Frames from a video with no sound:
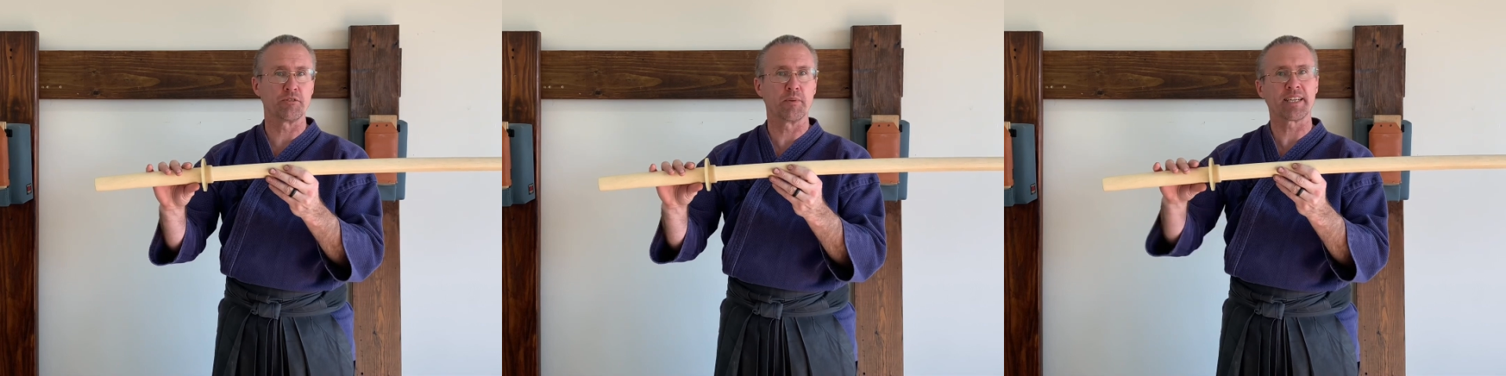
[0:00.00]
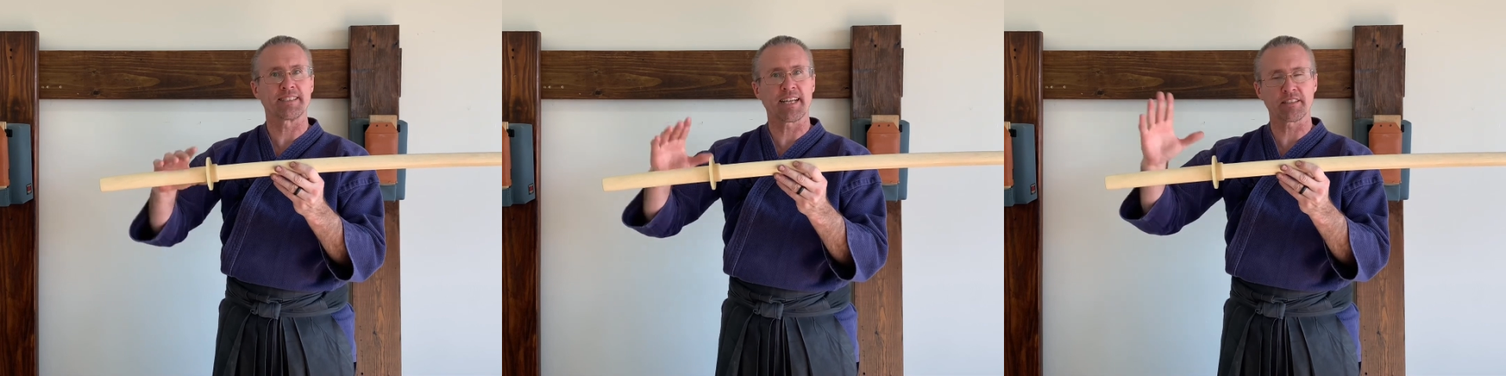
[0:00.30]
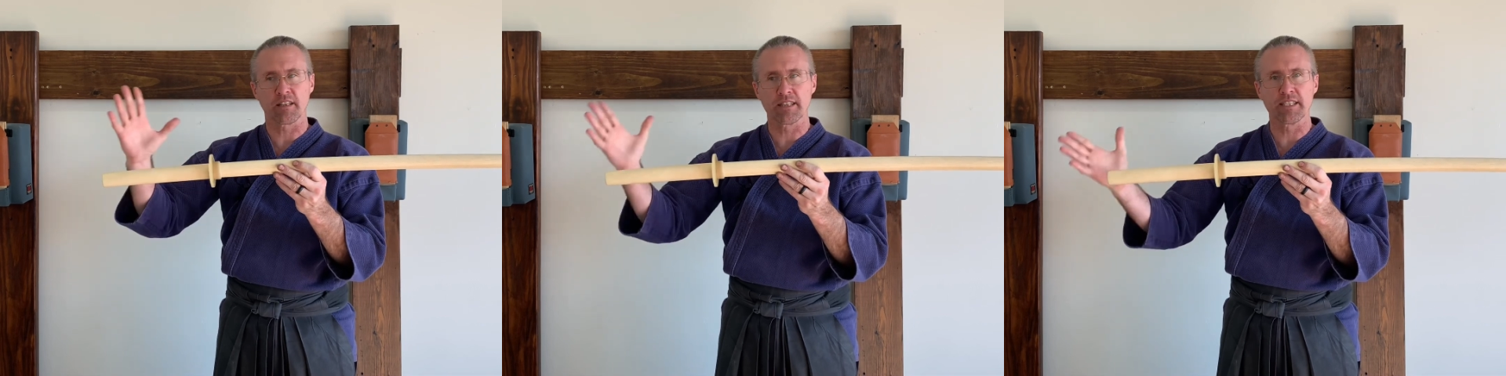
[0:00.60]
because that's
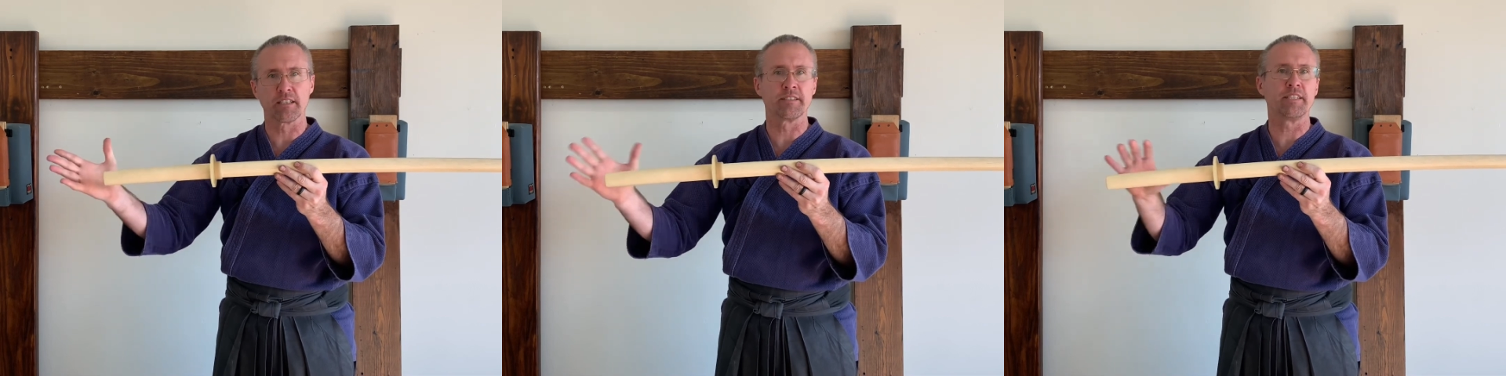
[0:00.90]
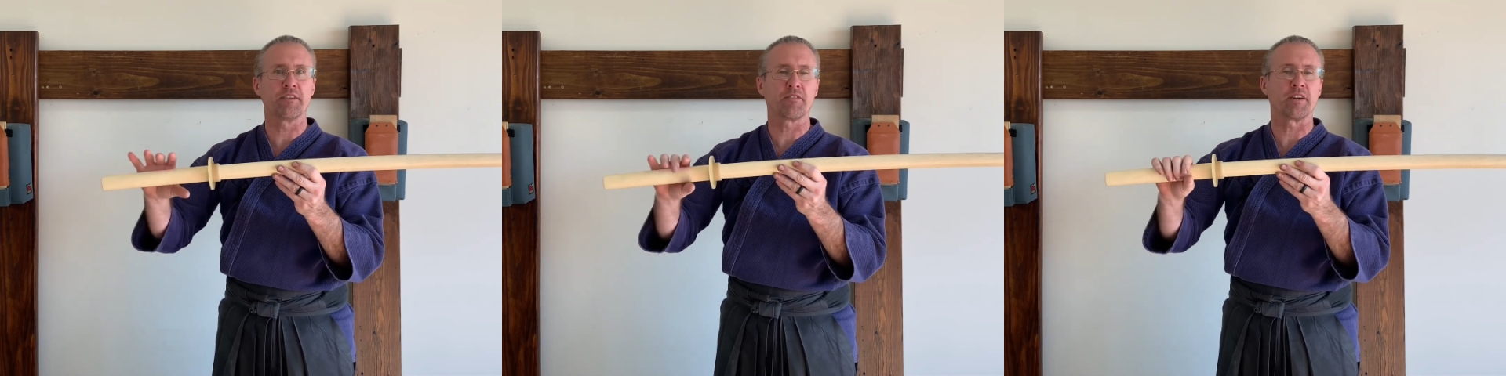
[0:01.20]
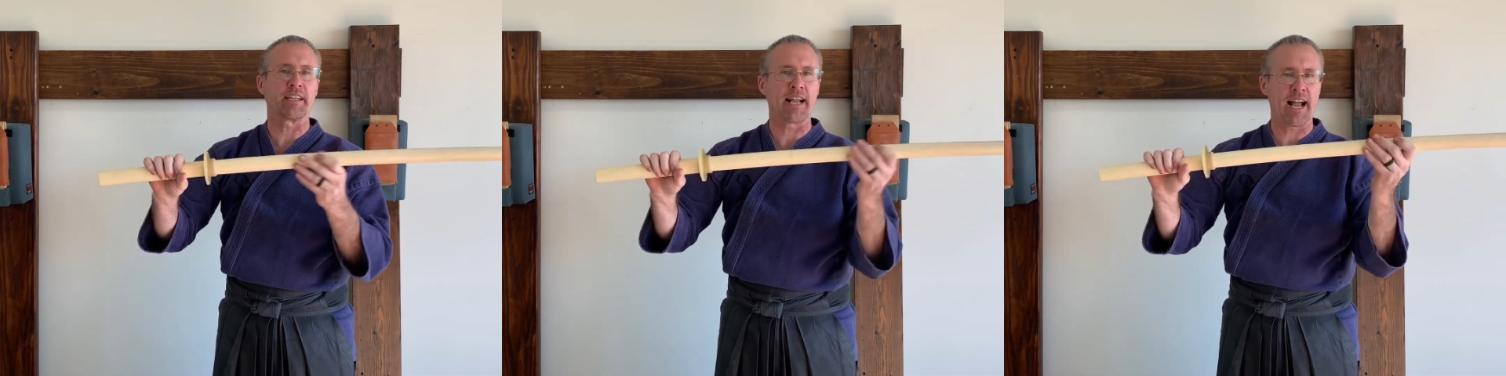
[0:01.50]
a little
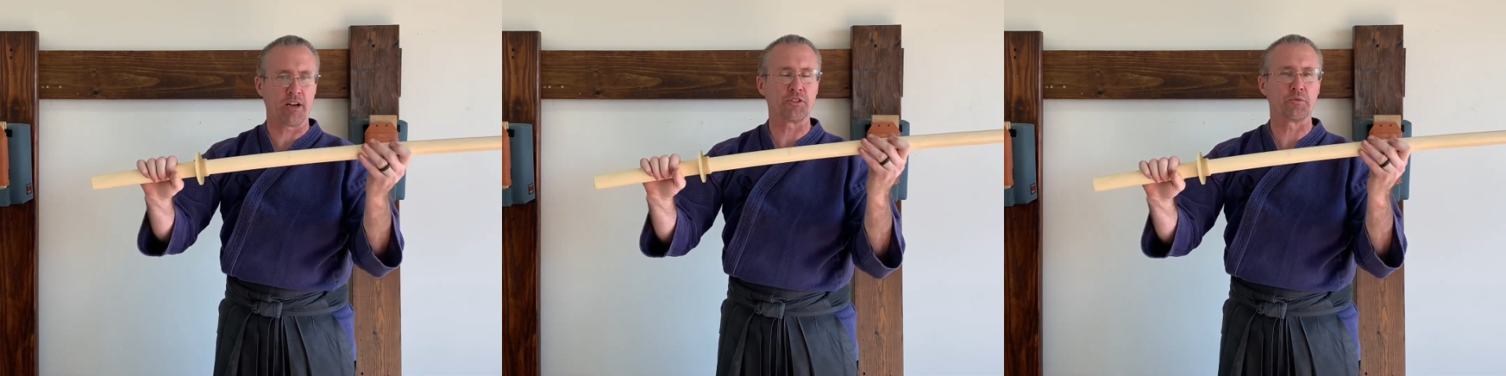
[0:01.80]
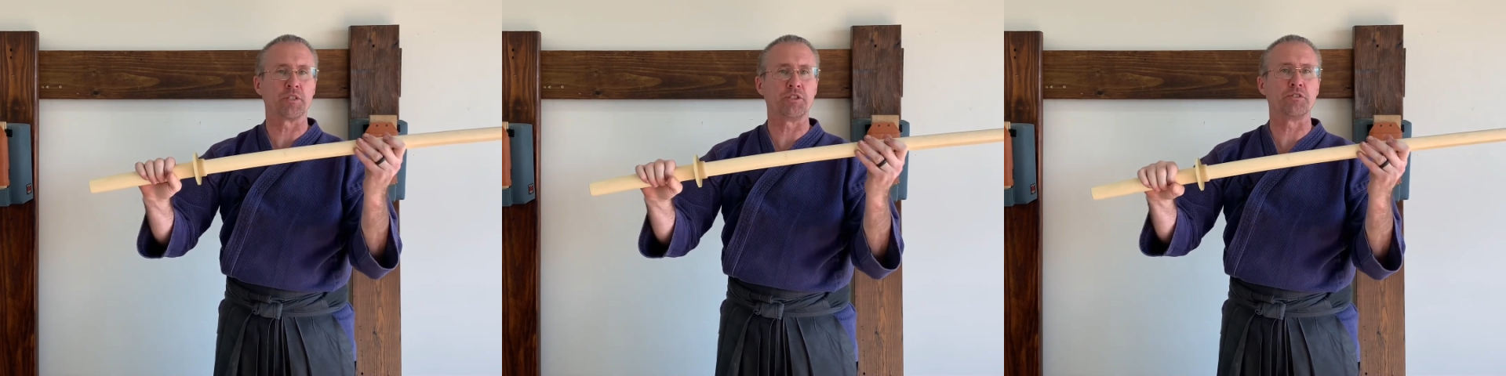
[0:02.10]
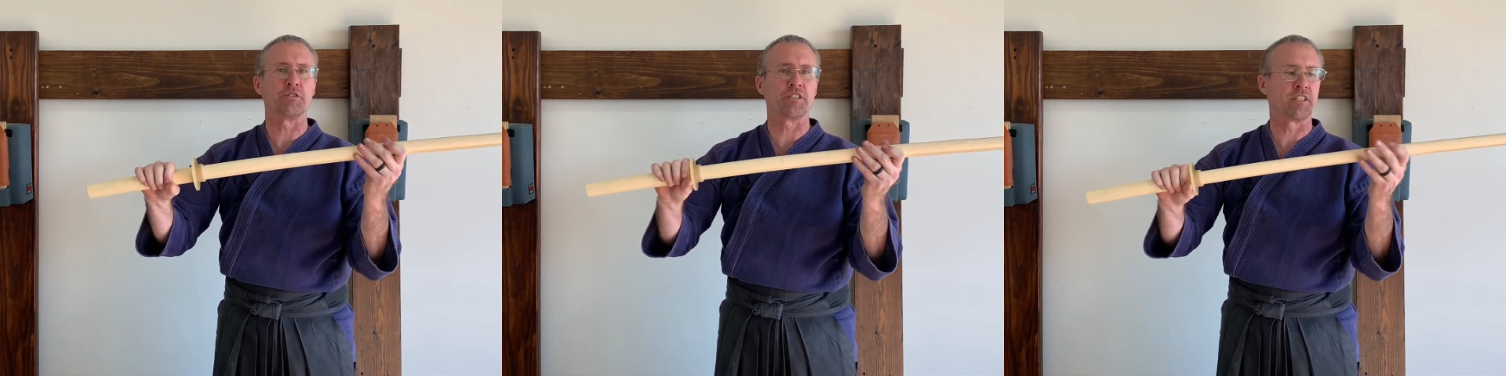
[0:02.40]
different in how you would
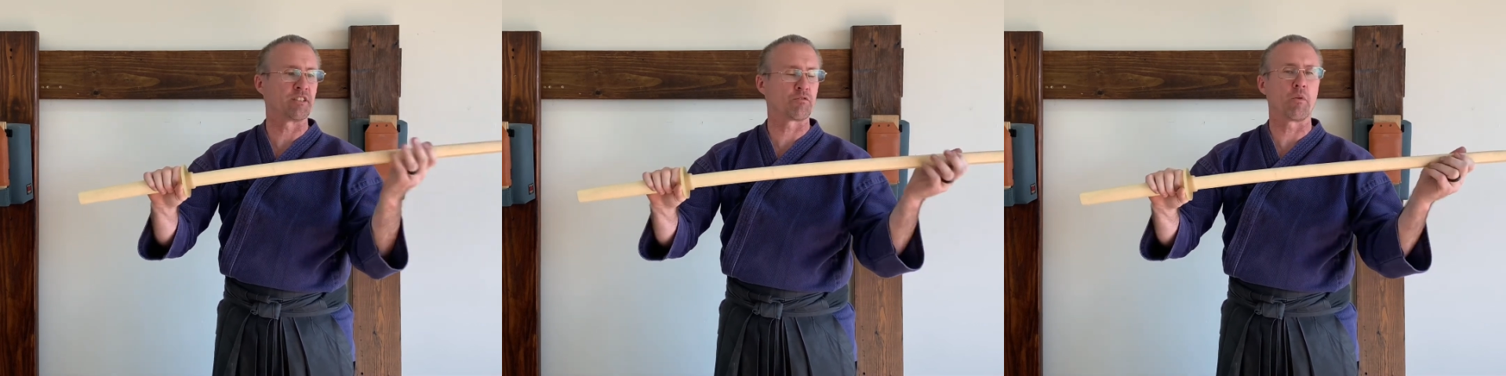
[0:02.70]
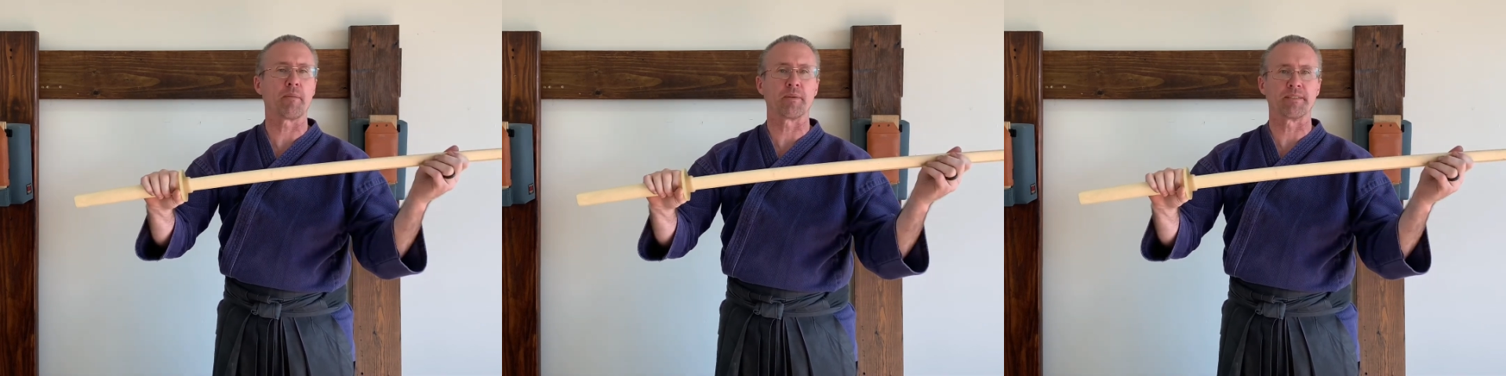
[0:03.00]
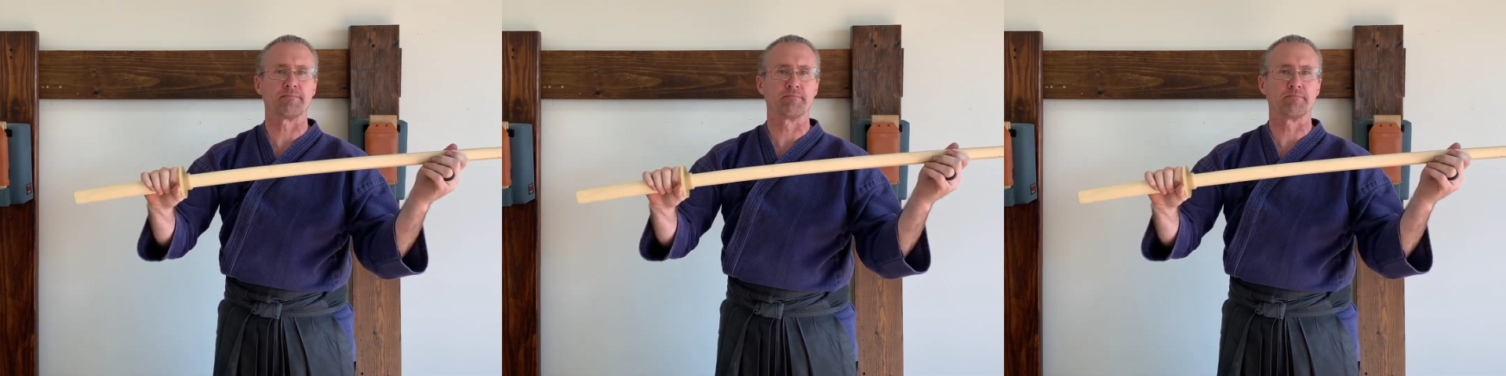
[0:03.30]
use this weapon.